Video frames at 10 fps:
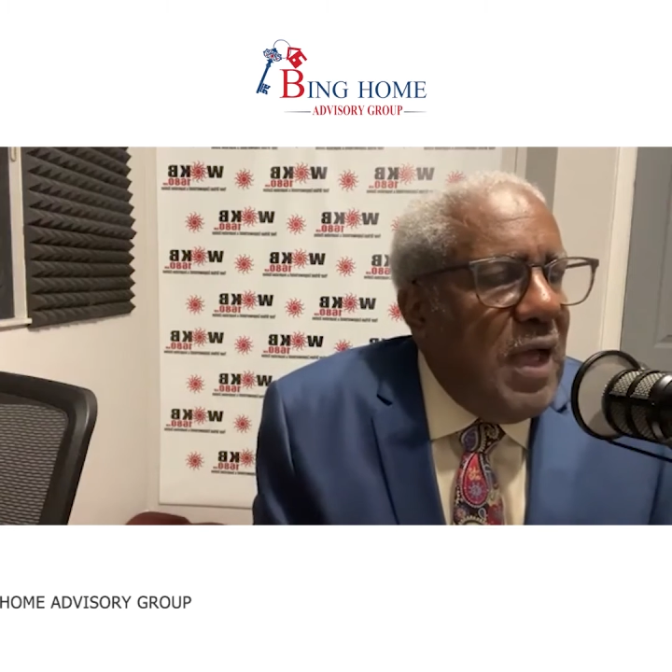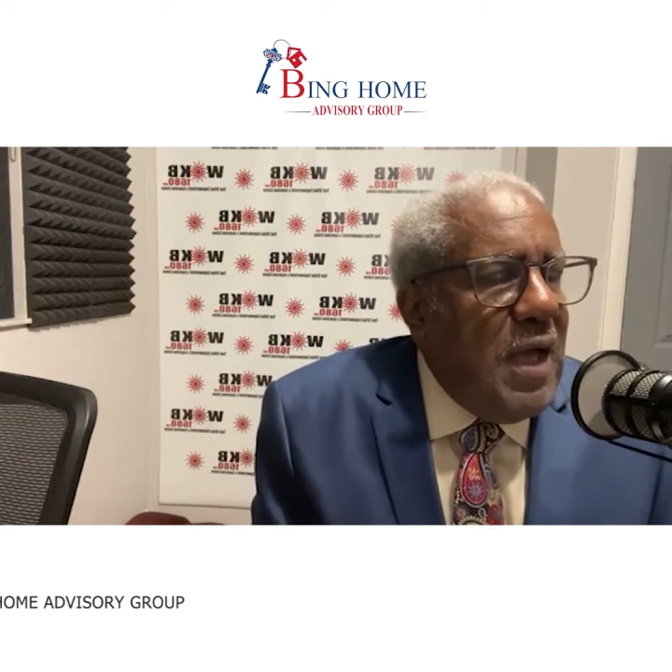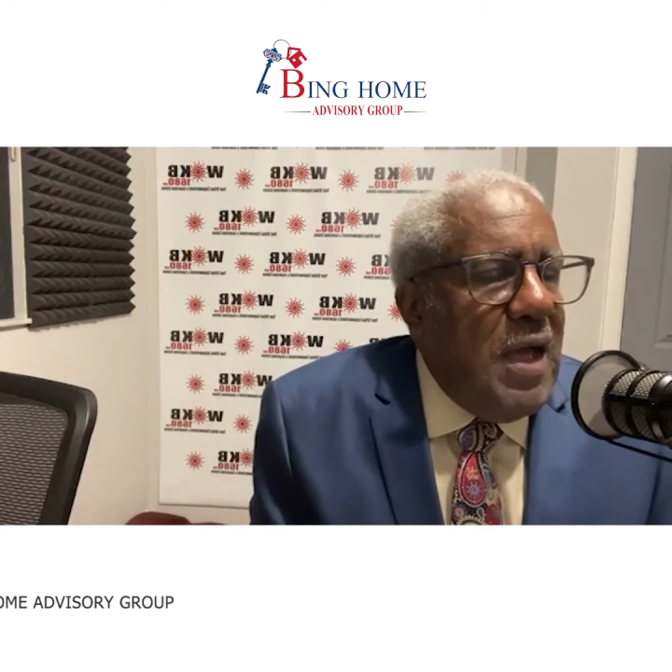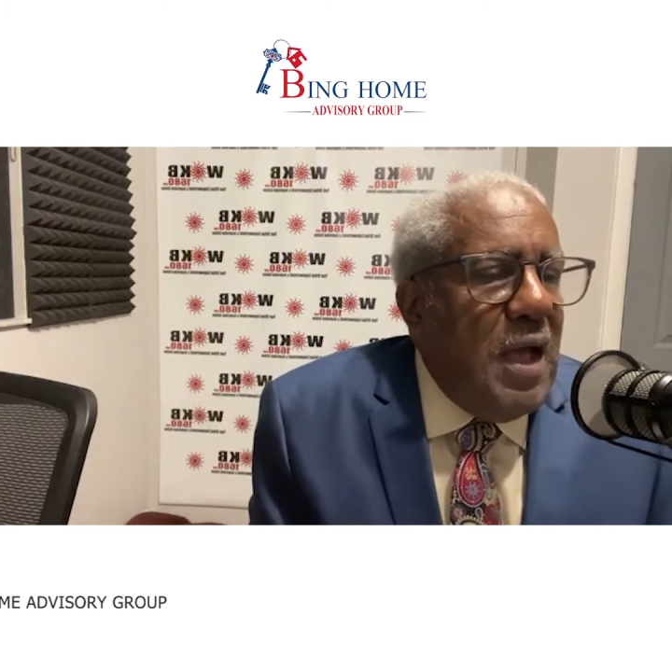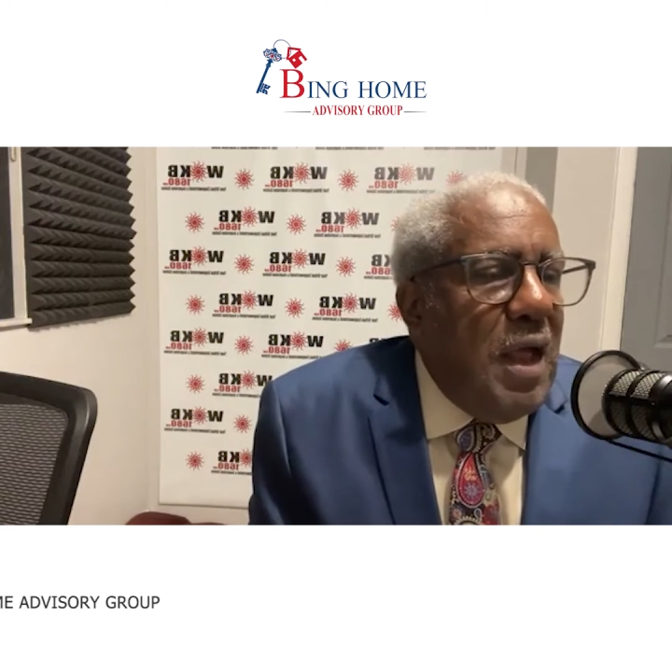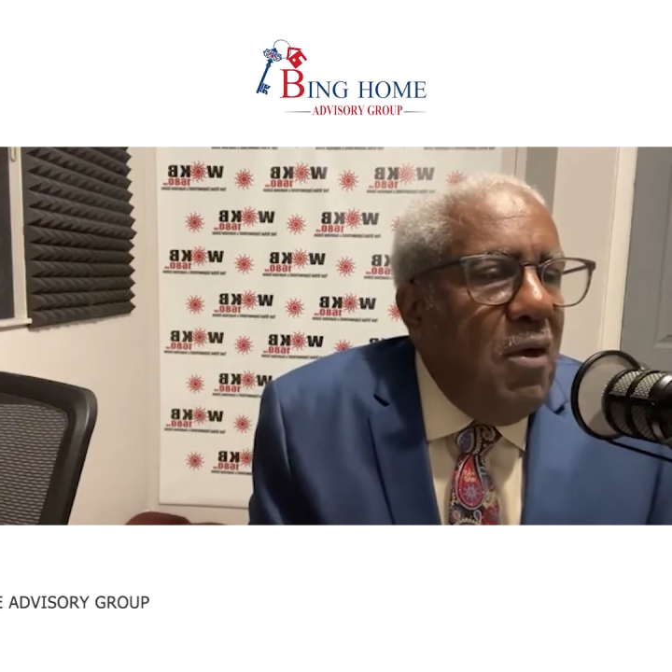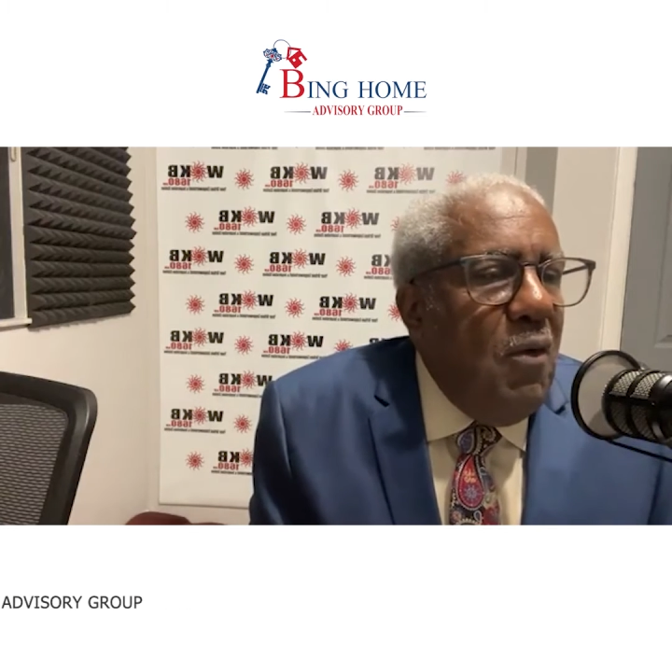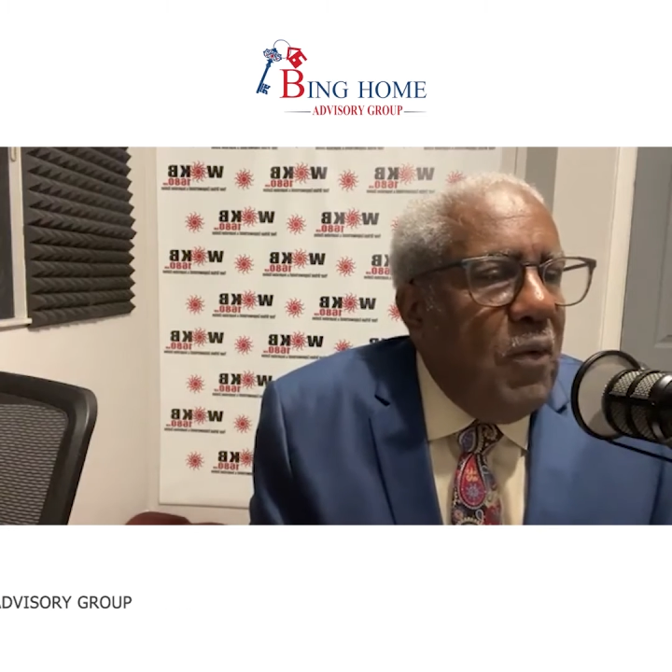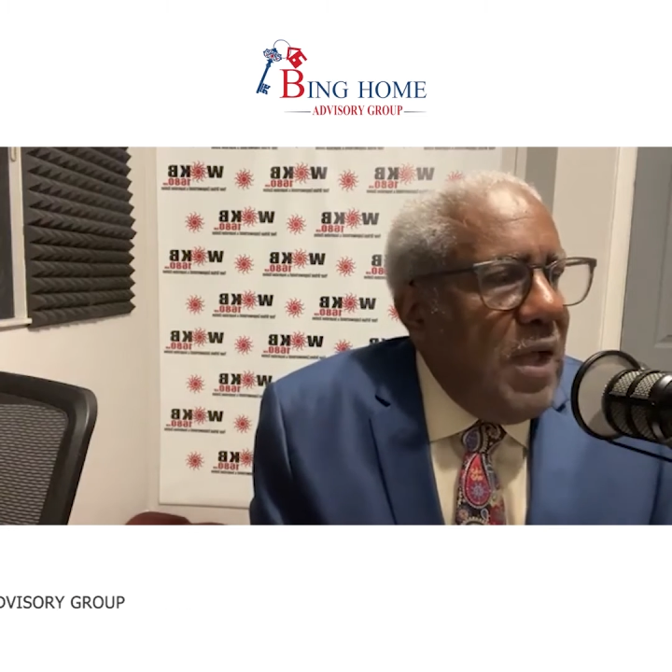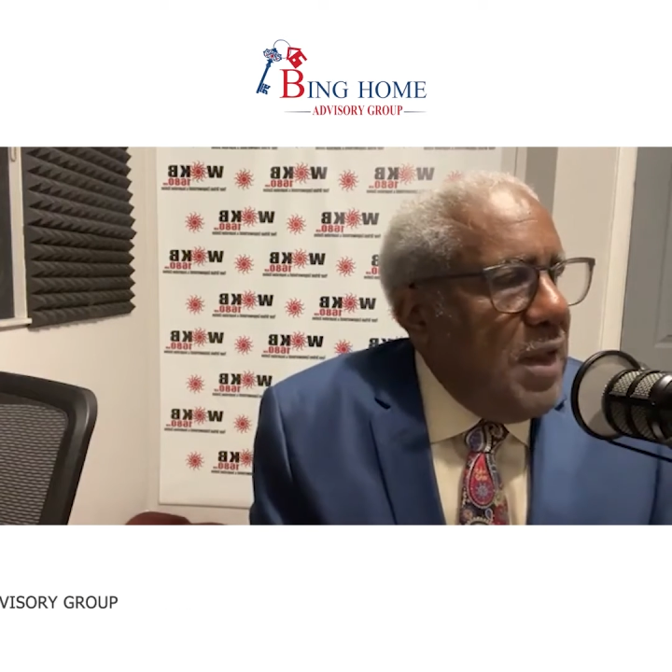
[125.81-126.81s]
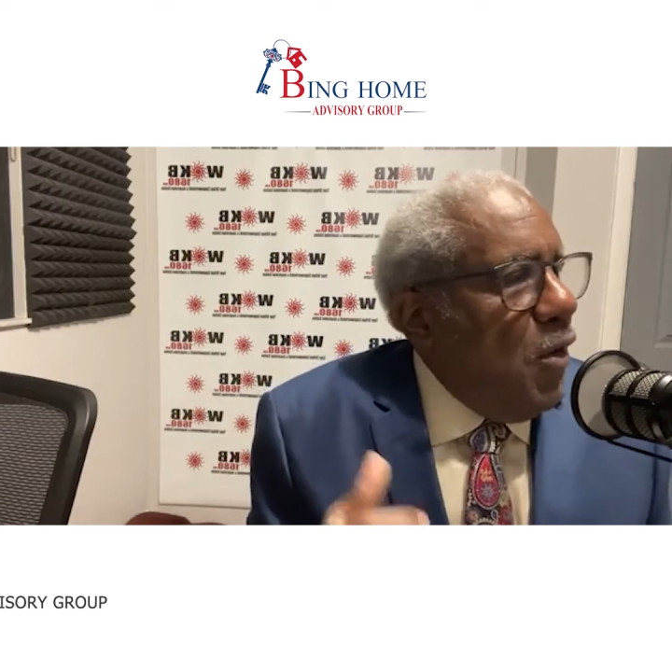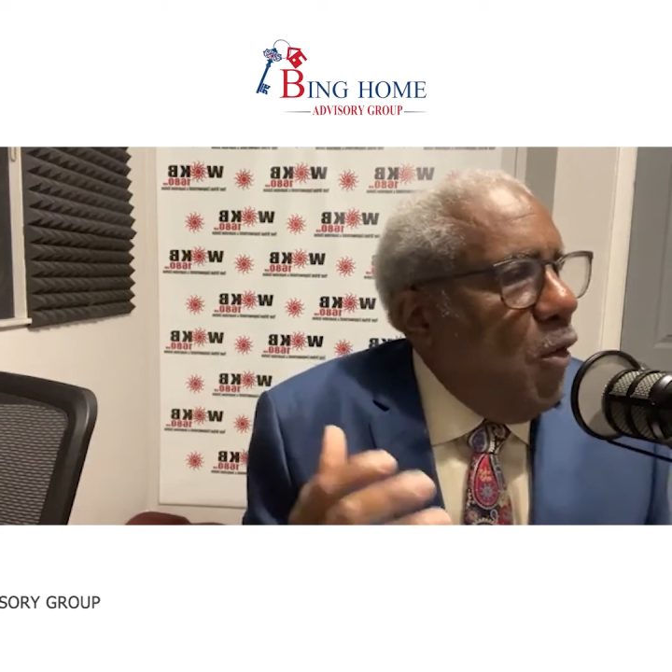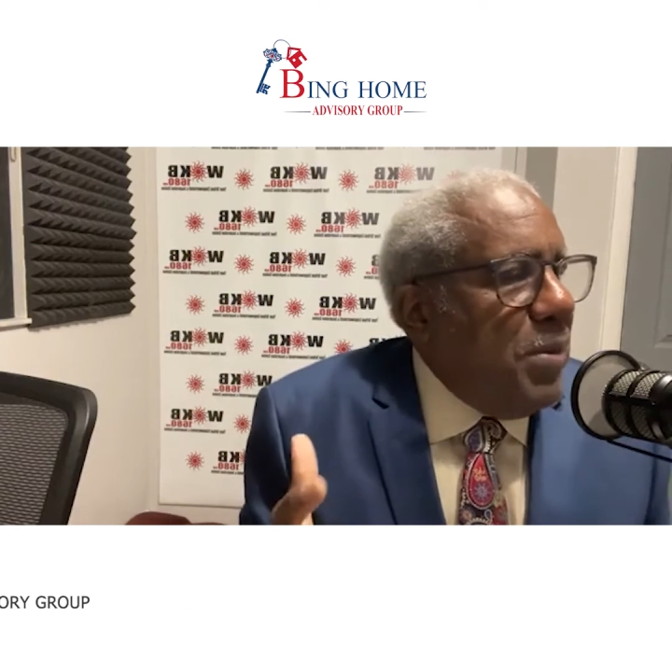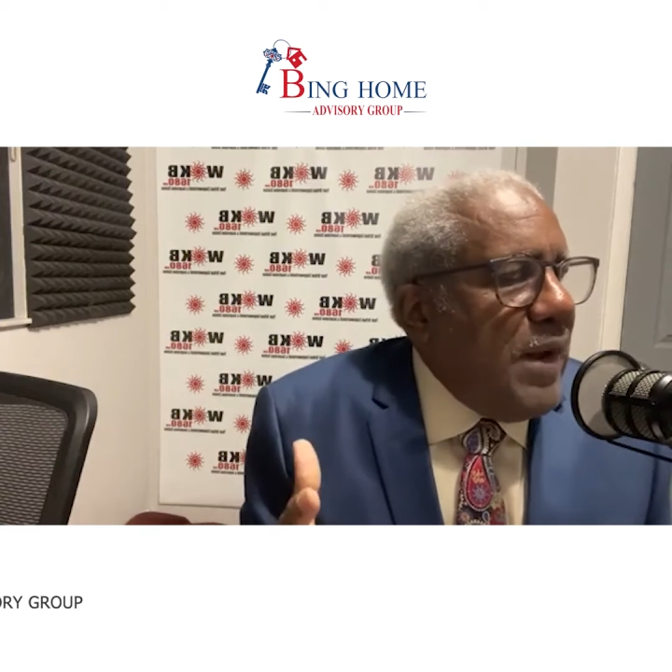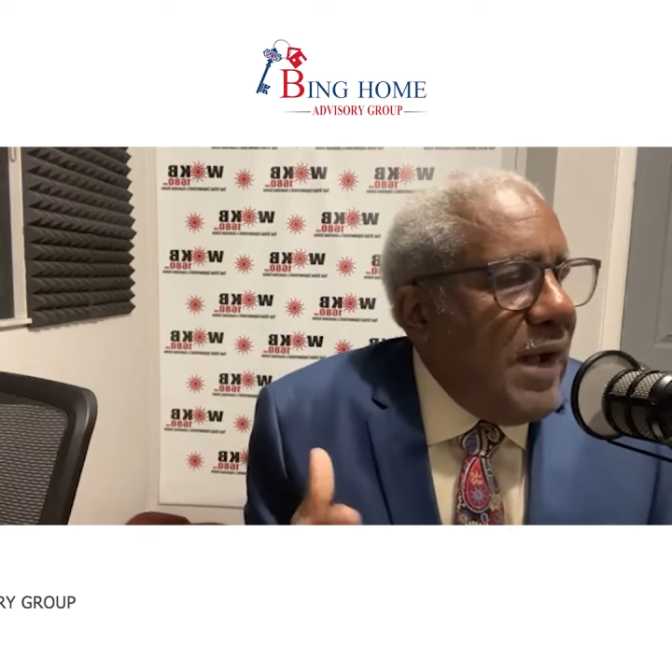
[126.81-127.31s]
we had an
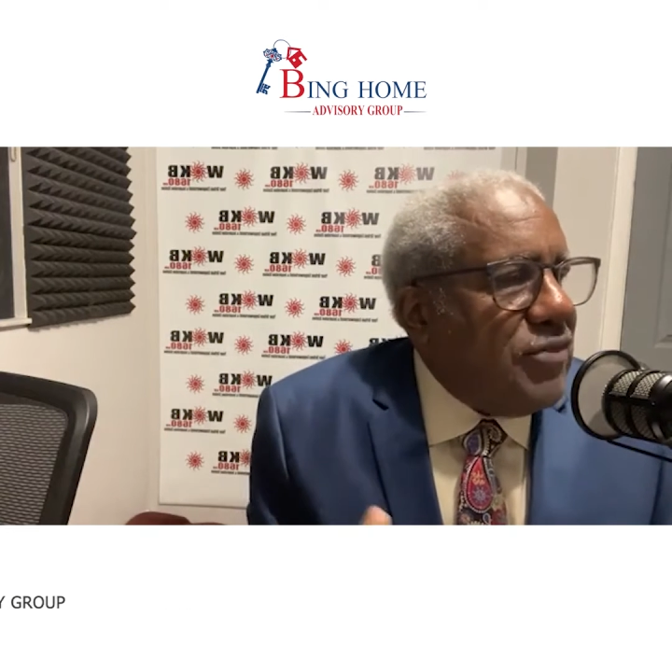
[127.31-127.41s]
open